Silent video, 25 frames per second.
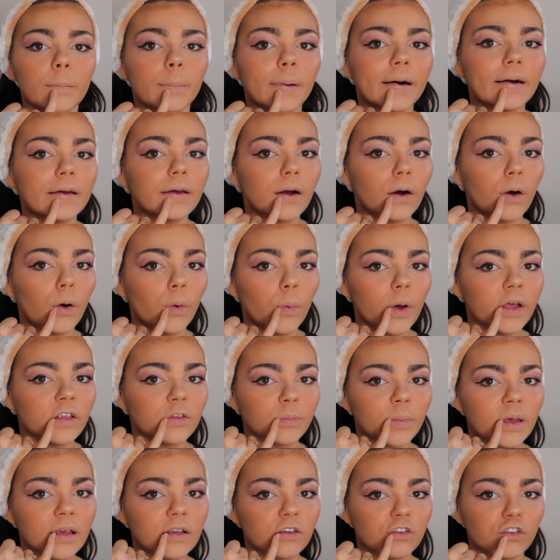But I
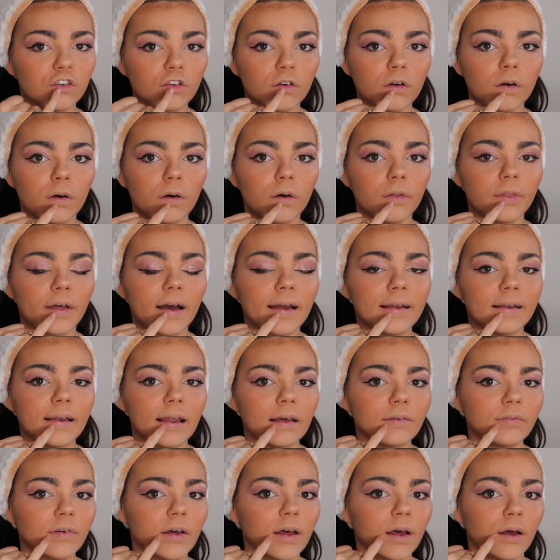always make sure that I
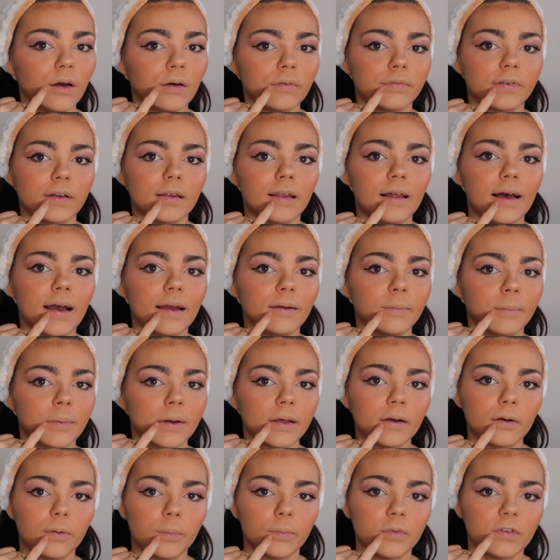never overline
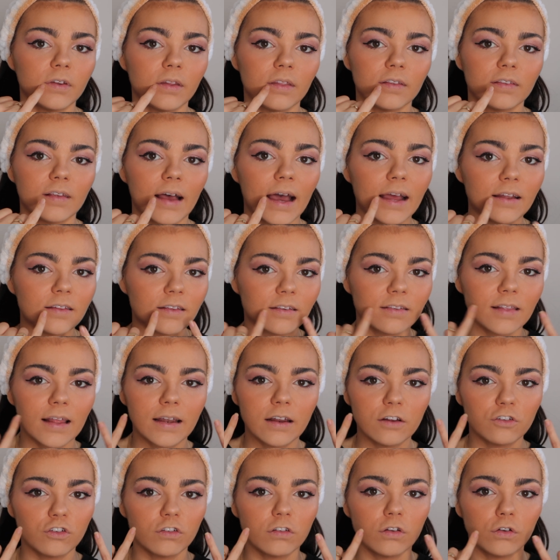when it comes to the sides, because
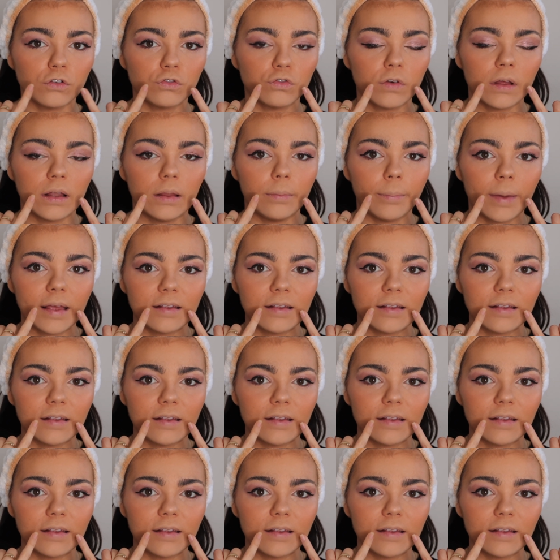then it just looks really